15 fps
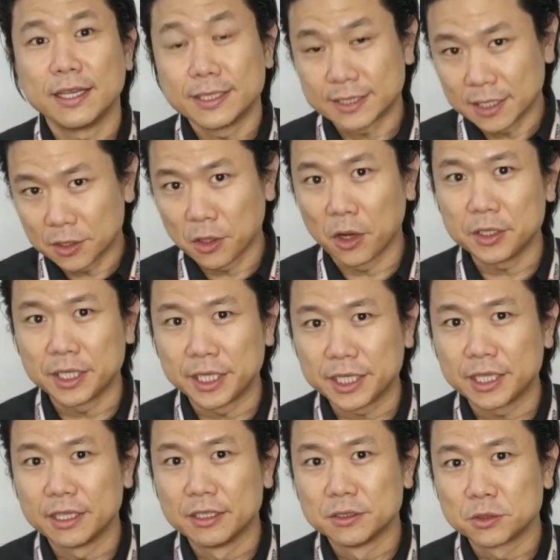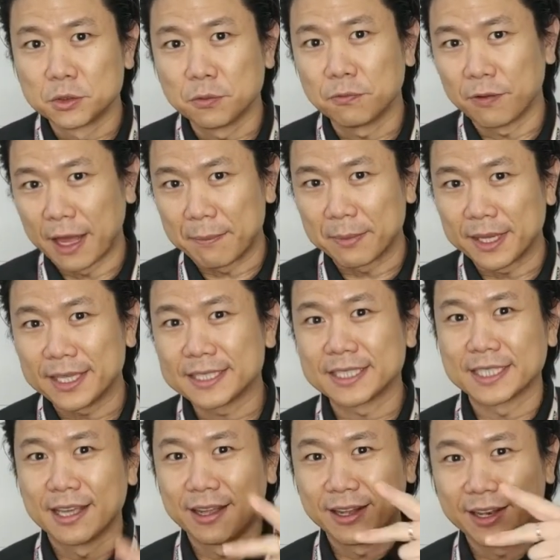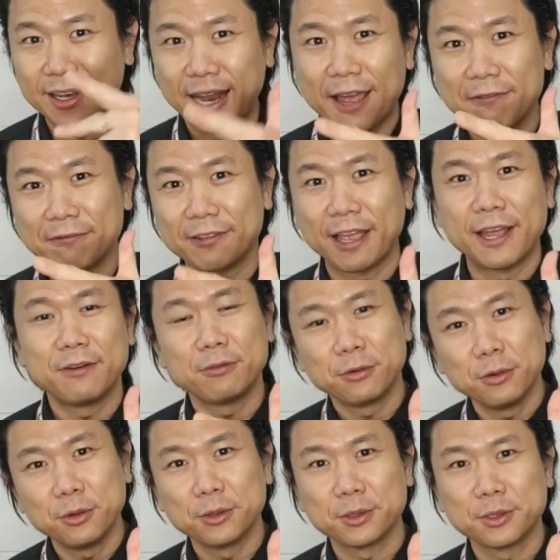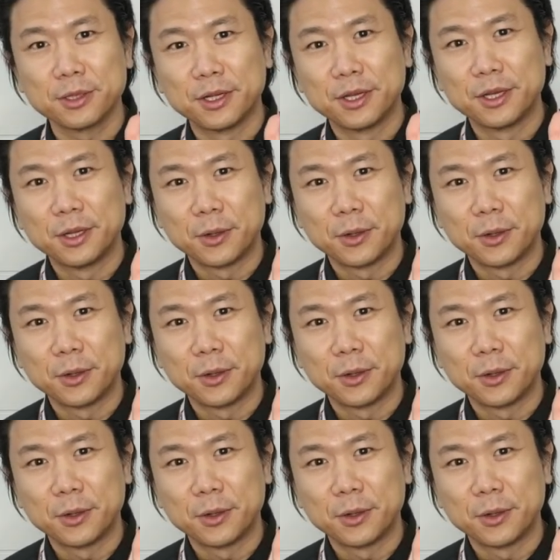is according to Fleming's left-hand rule,